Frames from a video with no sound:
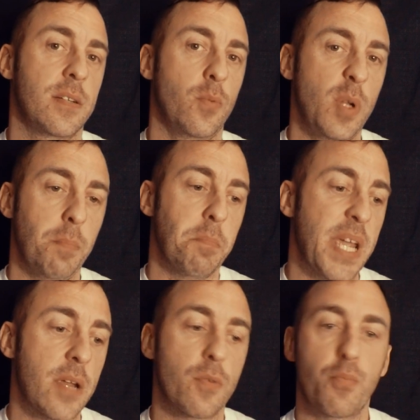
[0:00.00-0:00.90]
that will
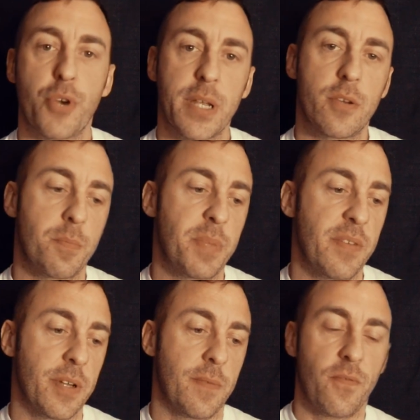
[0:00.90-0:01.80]
make or break your
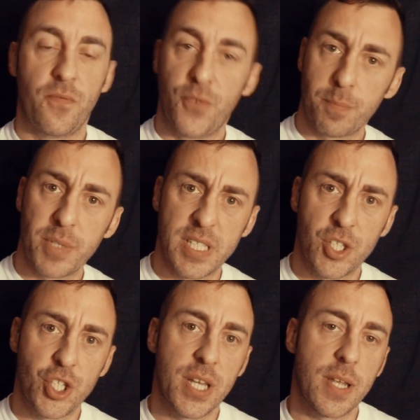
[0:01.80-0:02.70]
pivot: foot
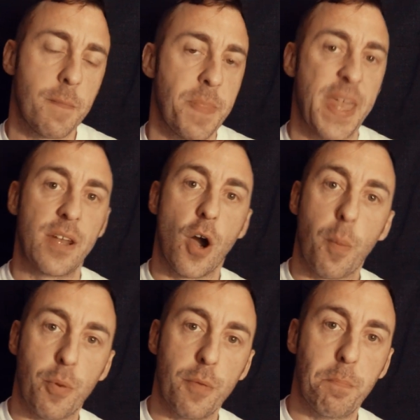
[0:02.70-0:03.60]
positioning and
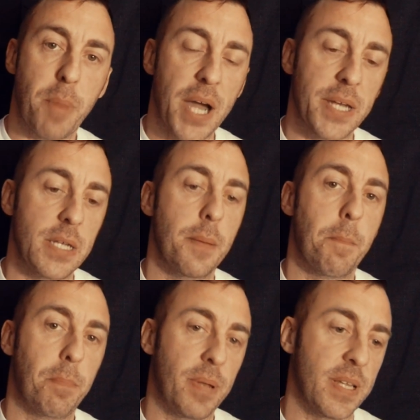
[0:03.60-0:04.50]
upper body
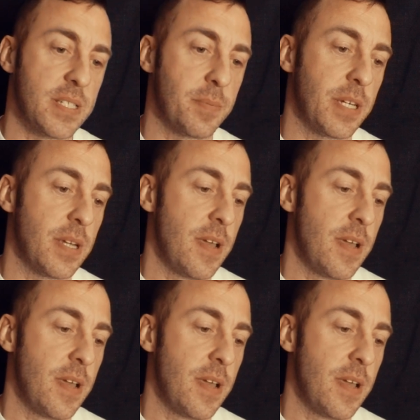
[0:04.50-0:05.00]
placement.